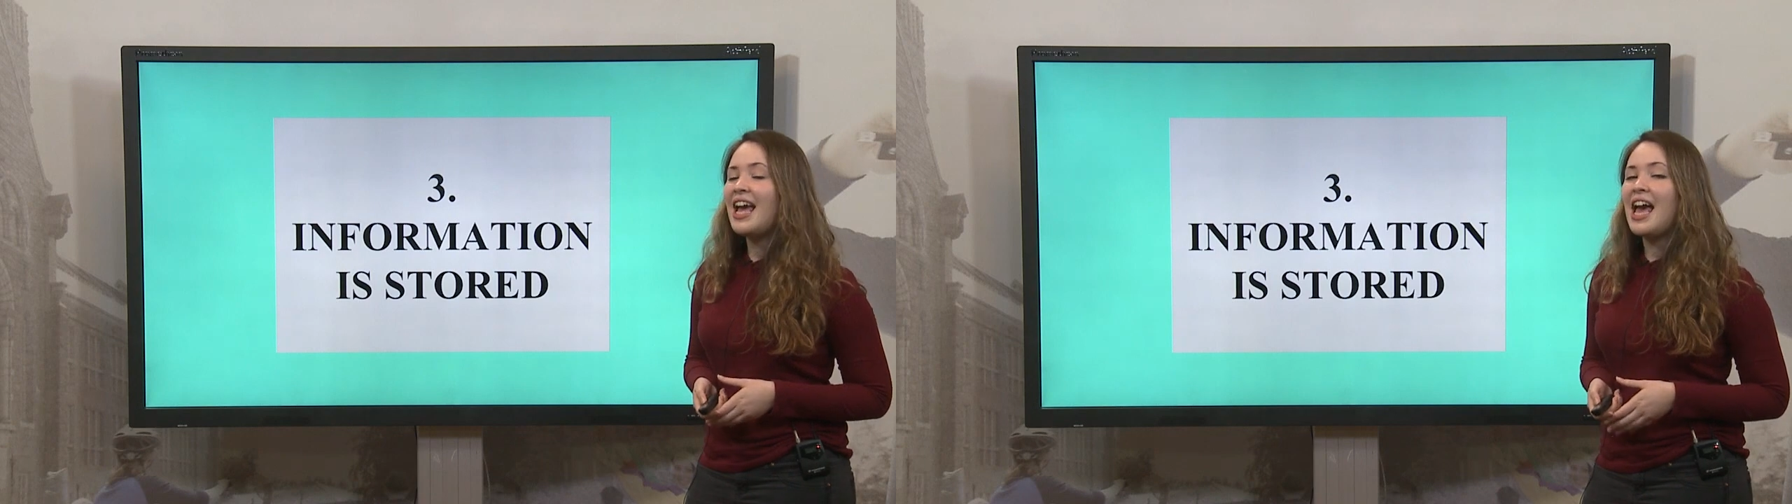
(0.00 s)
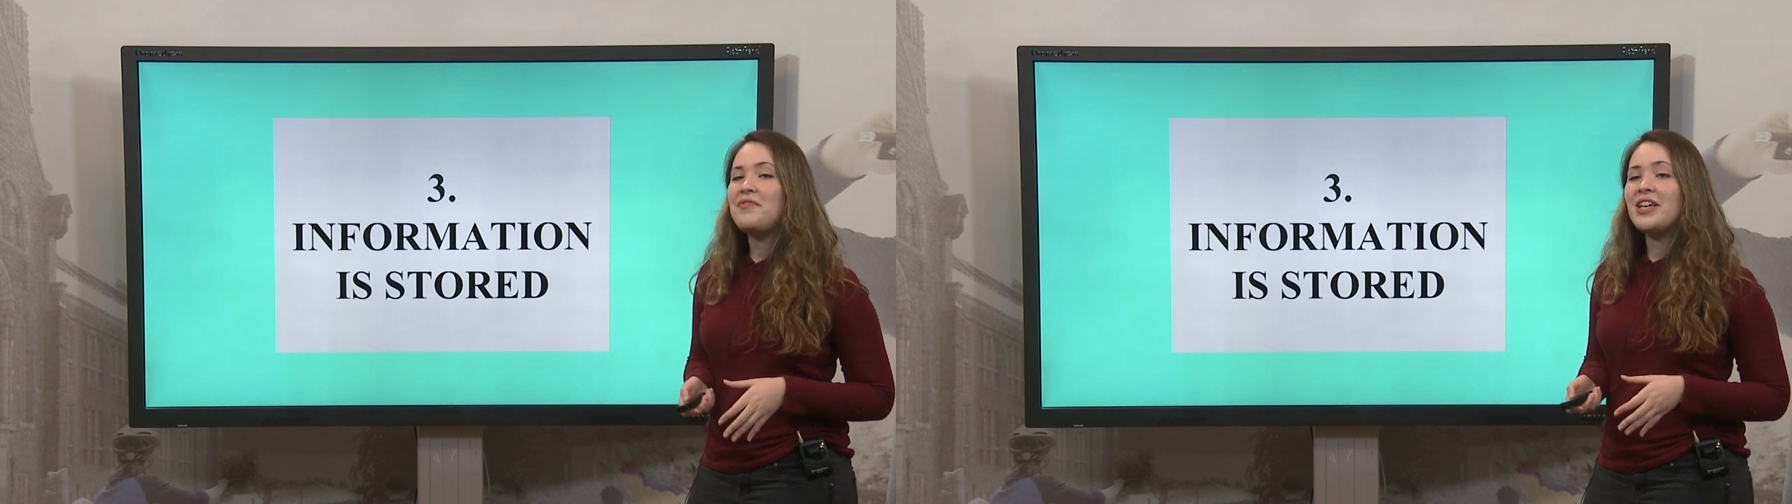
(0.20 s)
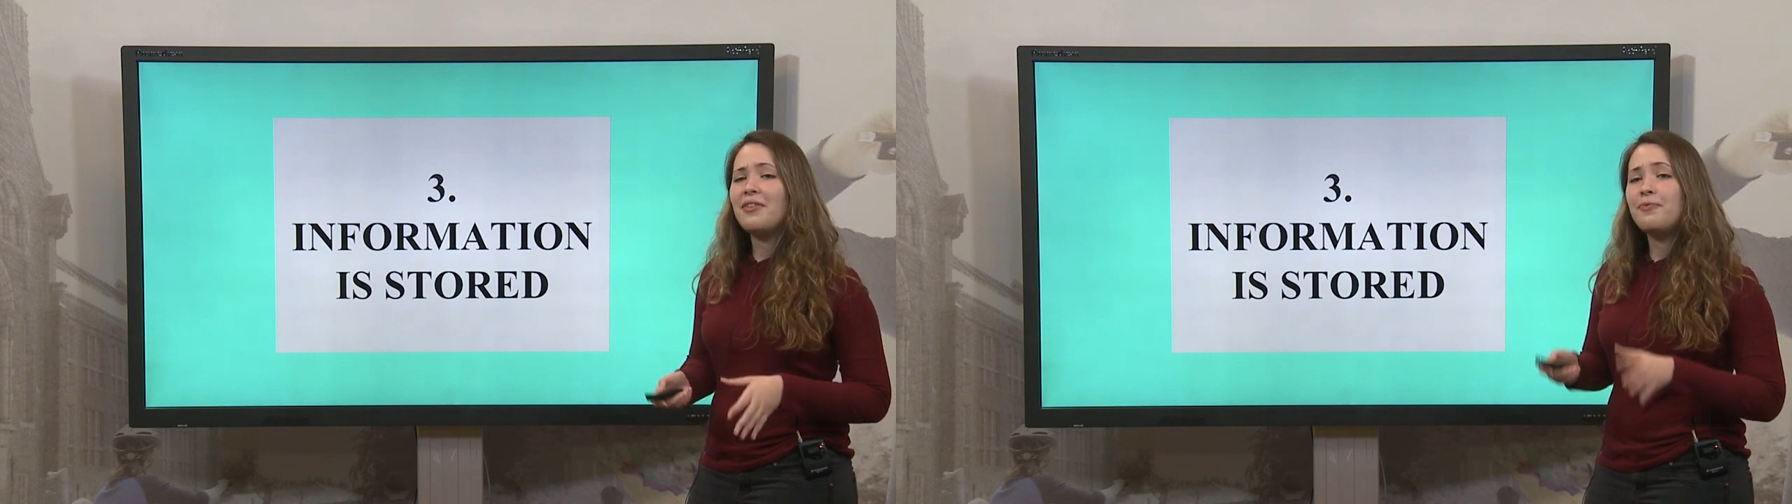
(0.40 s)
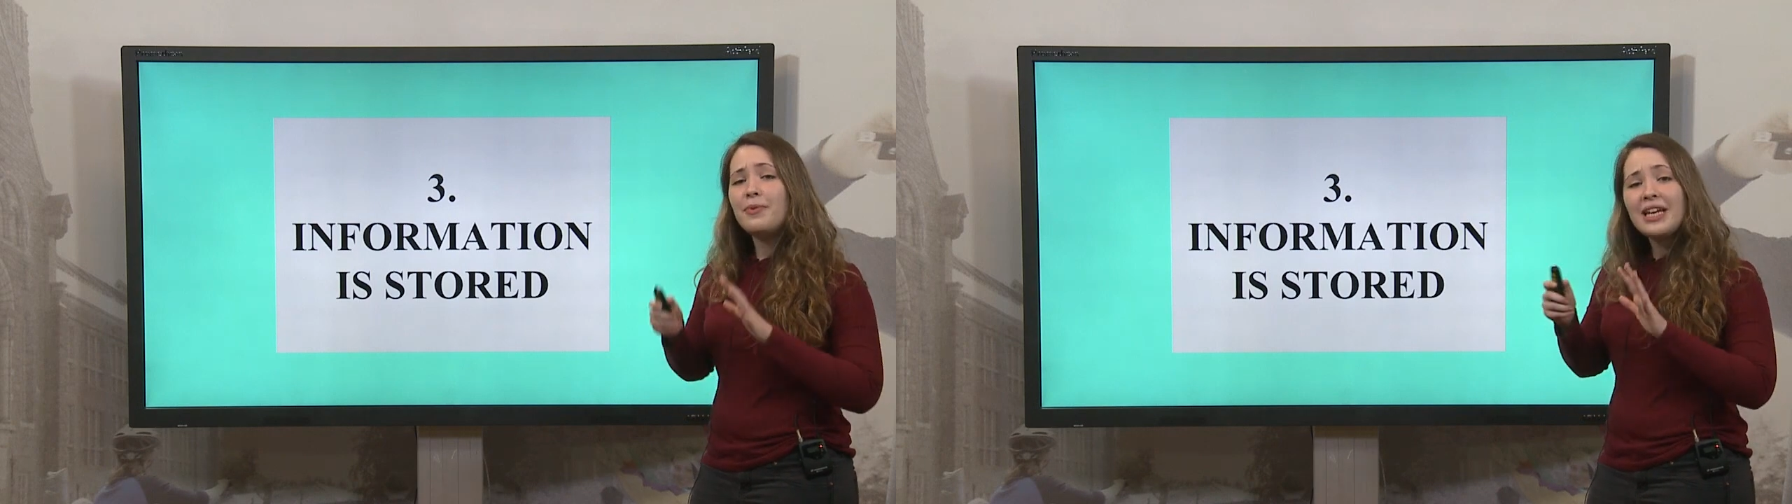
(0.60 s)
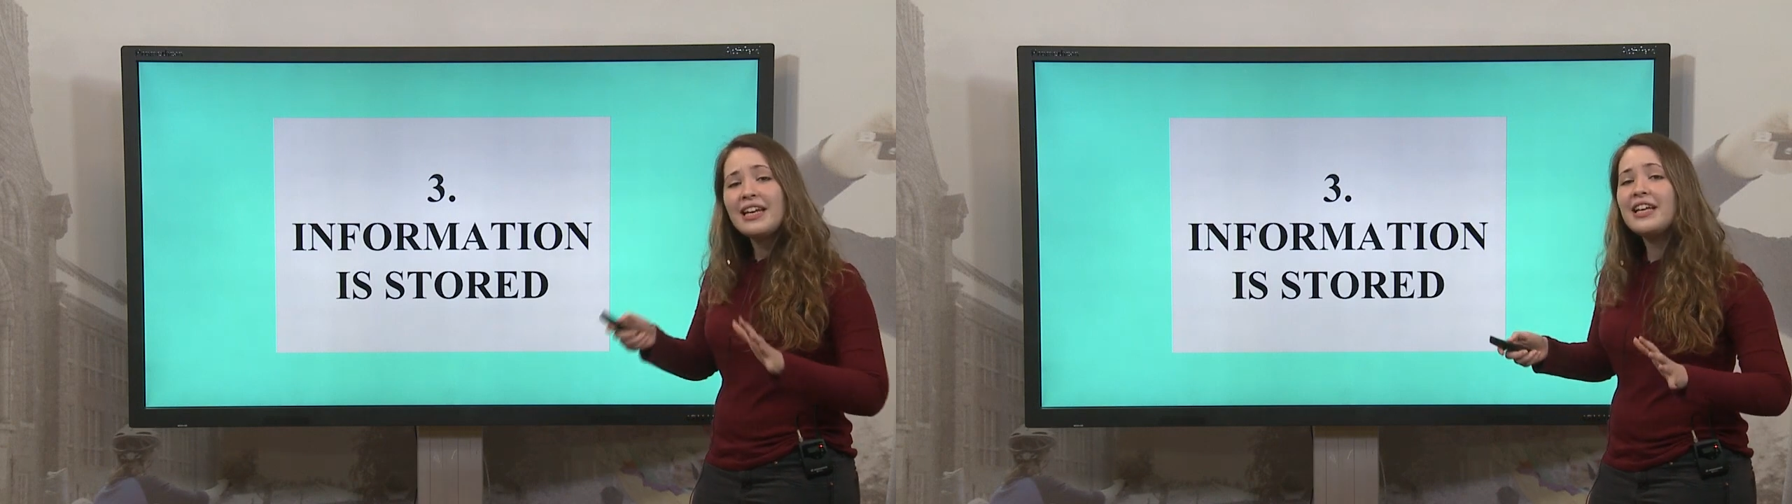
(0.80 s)
having a
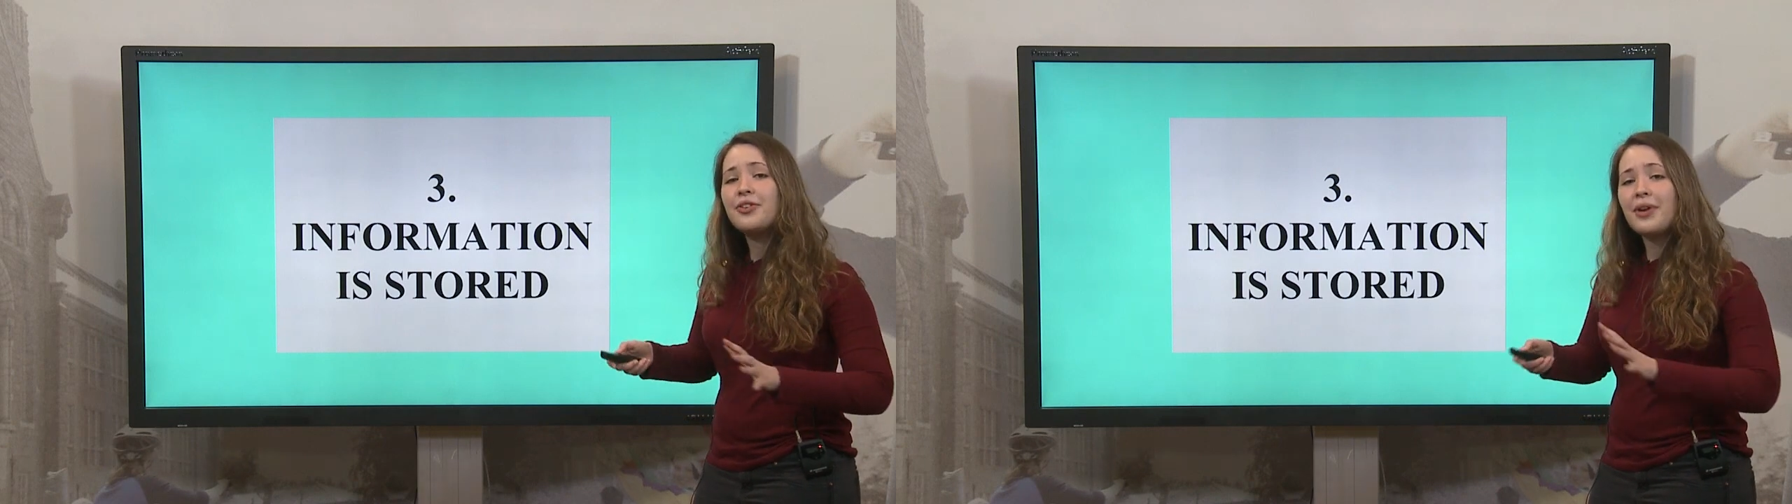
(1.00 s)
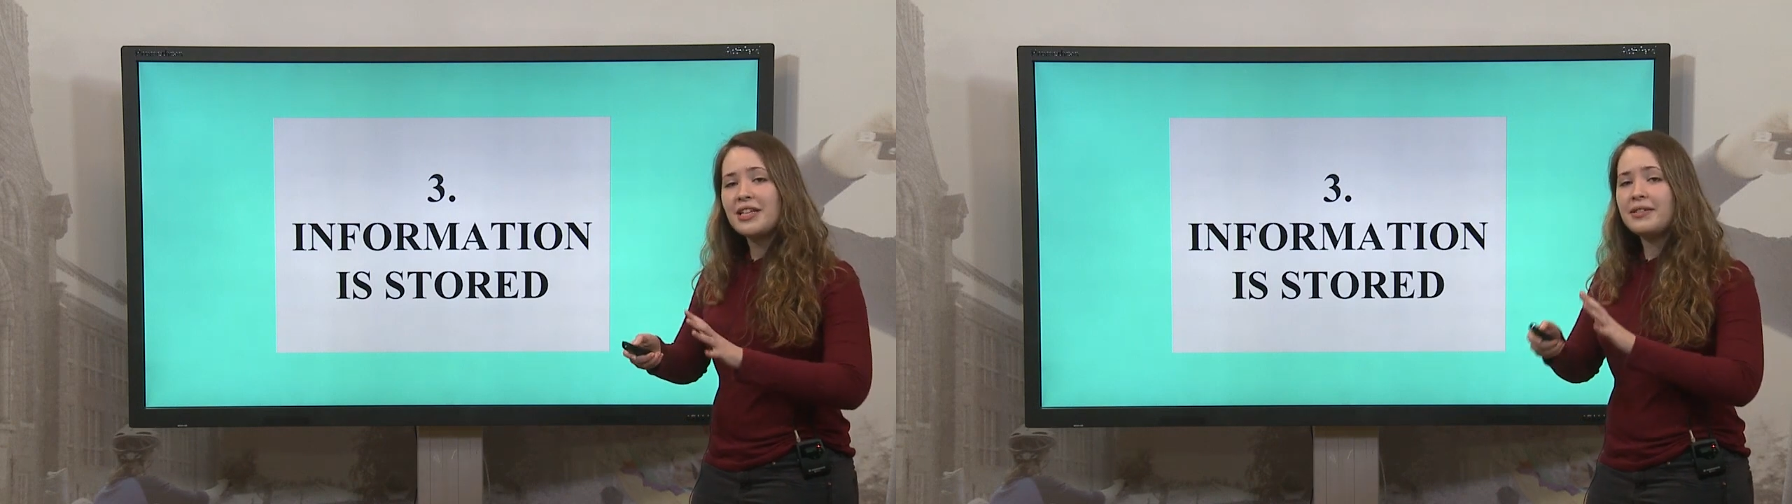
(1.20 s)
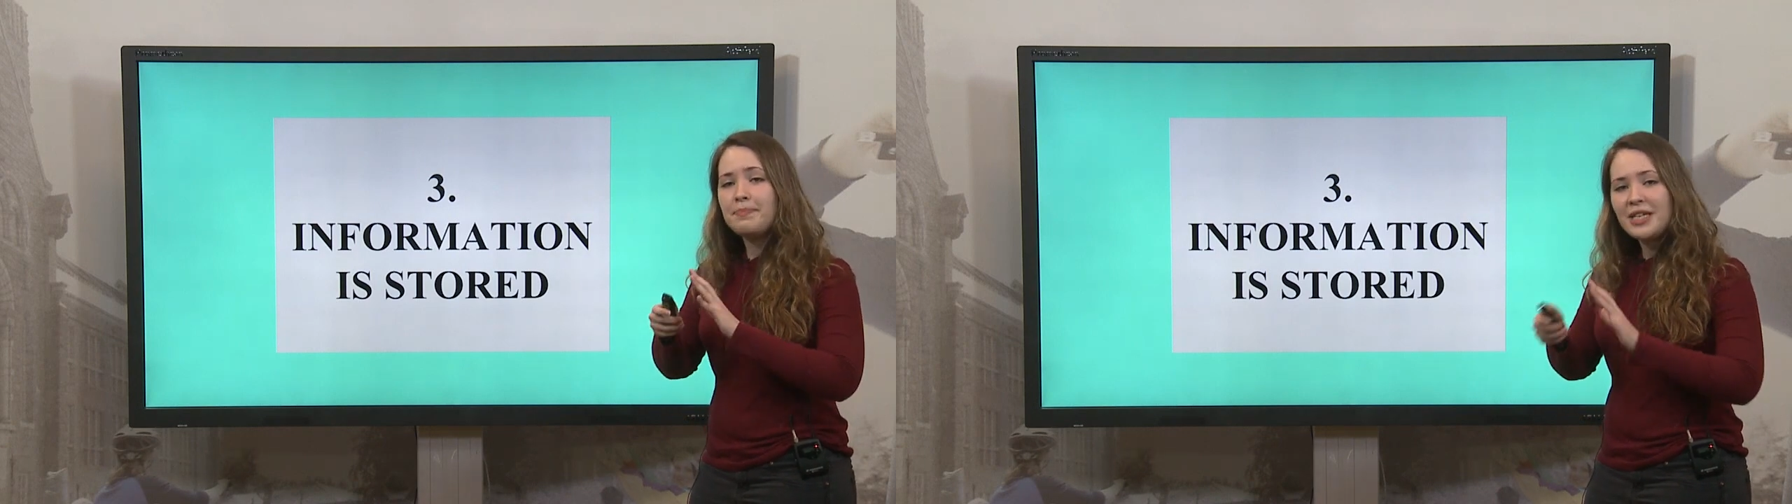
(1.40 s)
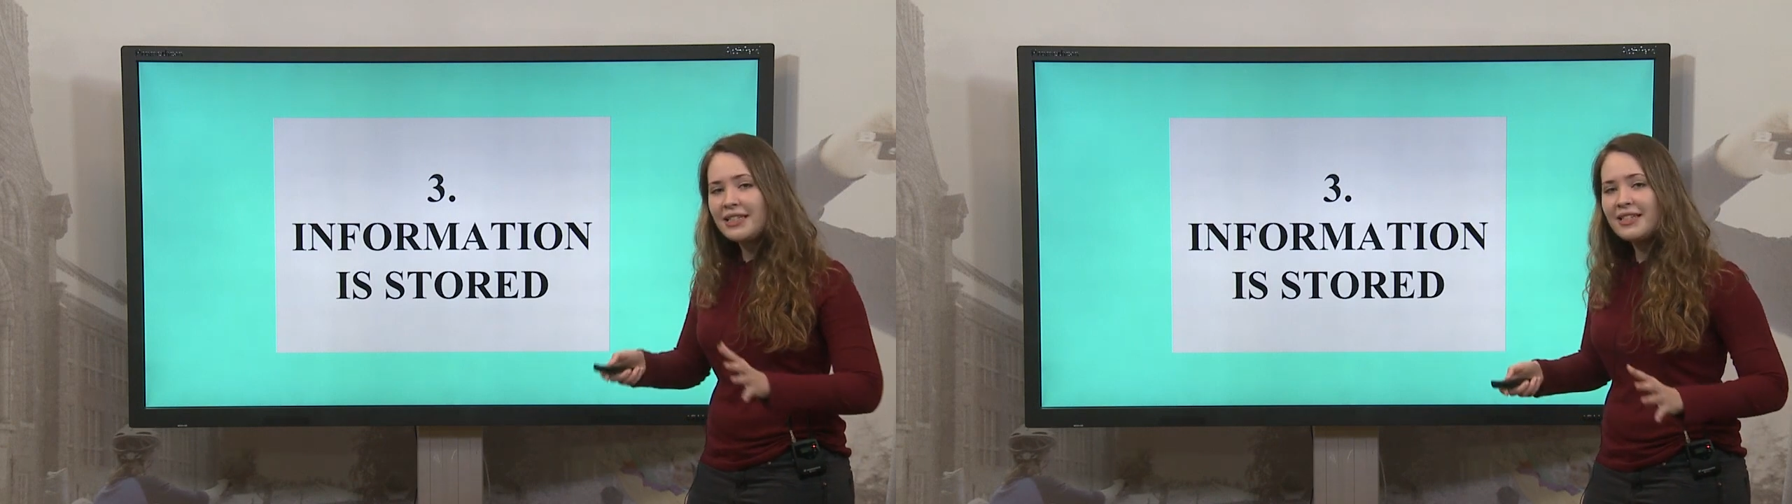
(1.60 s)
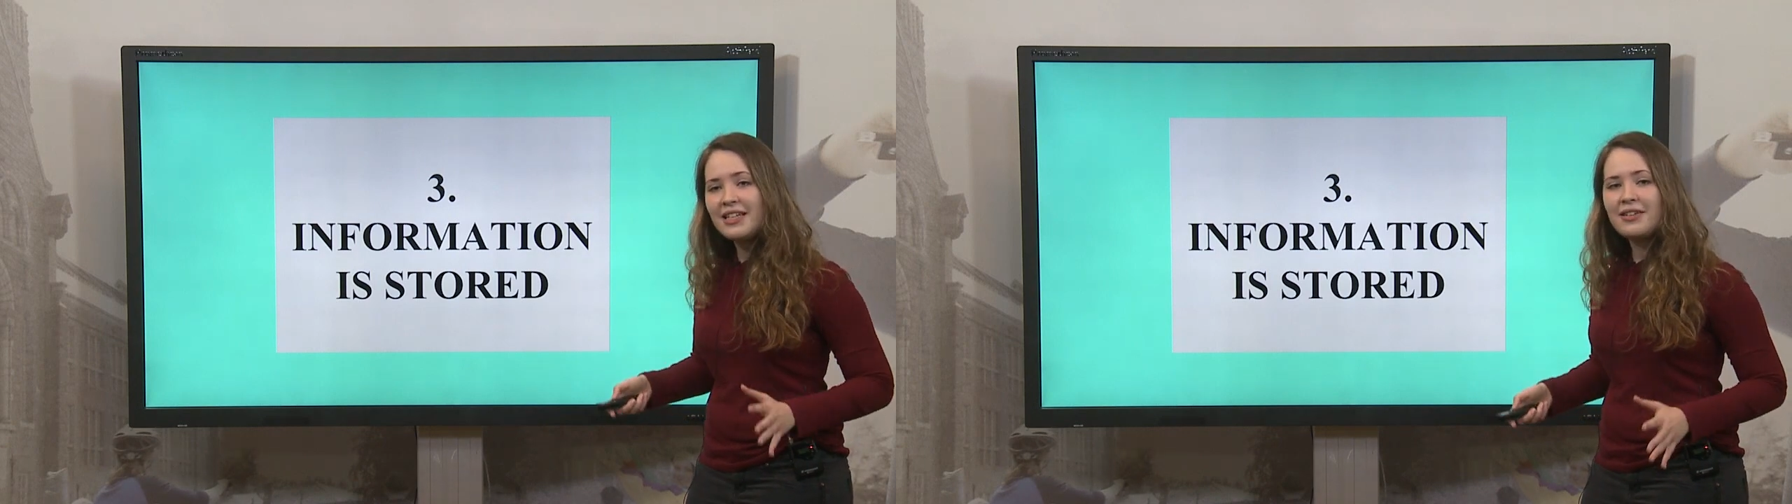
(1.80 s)
really great
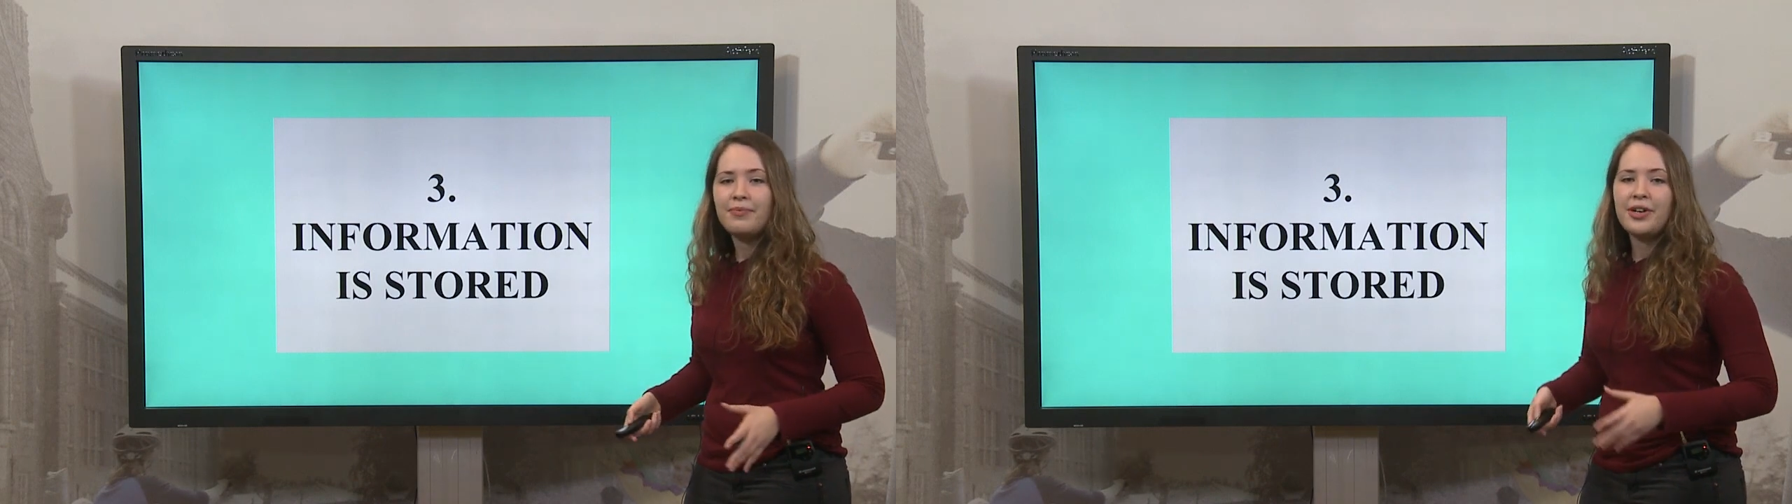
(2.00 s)
meeting